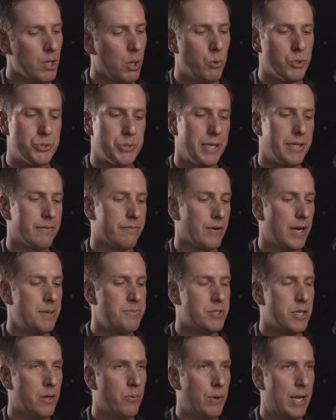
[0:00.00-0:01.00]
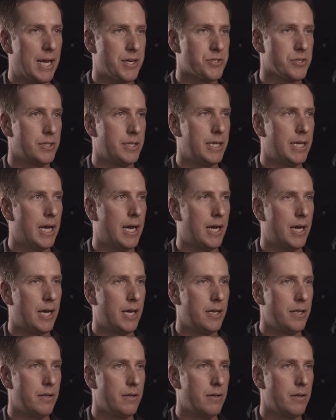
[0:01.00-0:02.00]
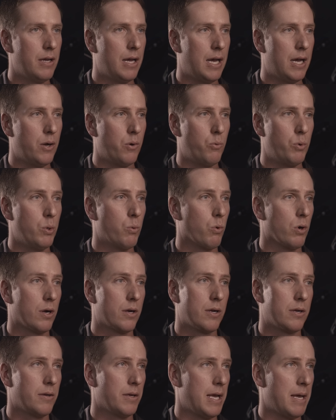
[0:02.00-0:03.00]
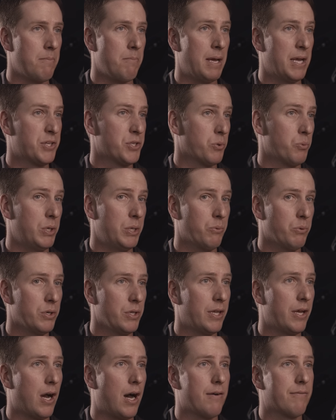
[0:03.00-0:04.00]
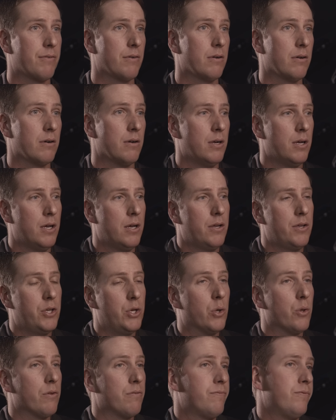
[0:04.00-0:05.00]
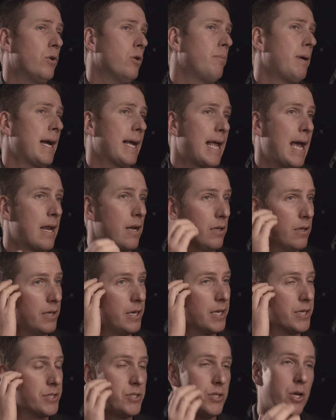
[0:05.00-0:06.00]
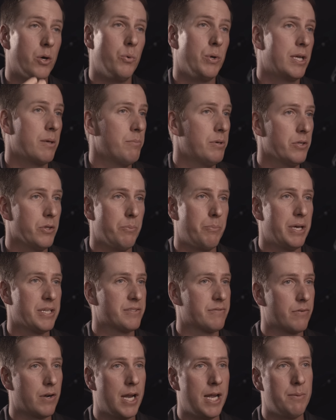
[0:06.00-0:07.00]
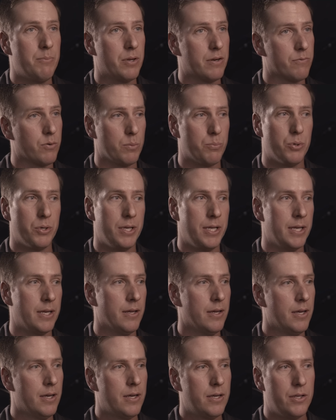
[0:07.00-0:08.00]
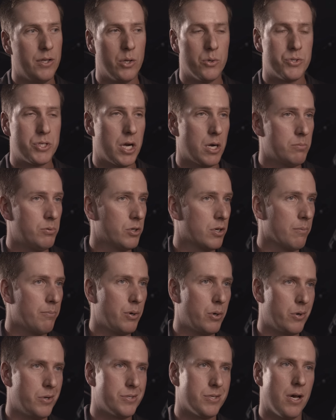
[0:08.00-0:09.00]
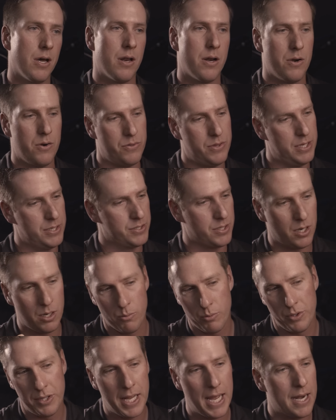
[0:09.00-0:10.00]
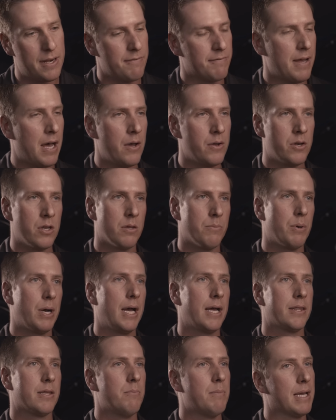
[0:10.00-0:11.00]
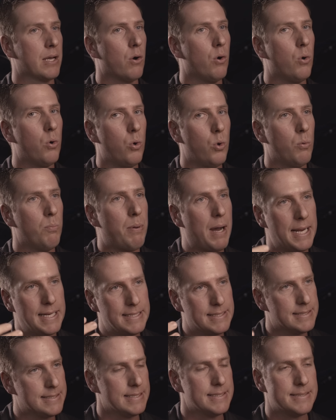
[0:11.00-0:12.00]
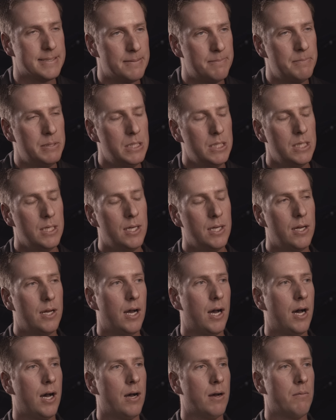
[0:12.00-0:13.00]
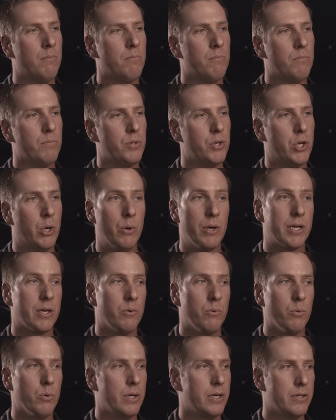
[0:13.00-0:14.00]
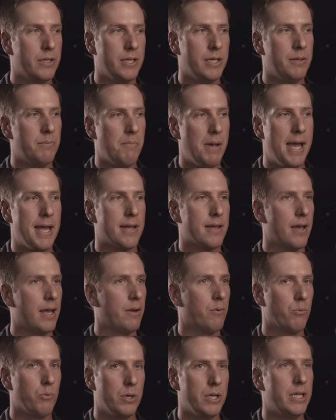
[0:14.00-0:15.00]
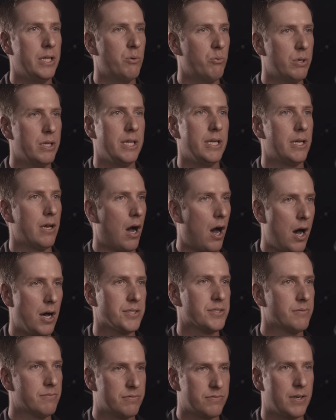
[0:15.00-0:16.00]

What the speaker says: Once we get the frames done, we actually we work and make sure we really offer, you know, the full bike analytics. You know, we can build the best frame, but if we're putting, you know, terrible components on it, or things that aren't really adding value to the bike that make a whole bike system, you know, it can really make a really, really awesome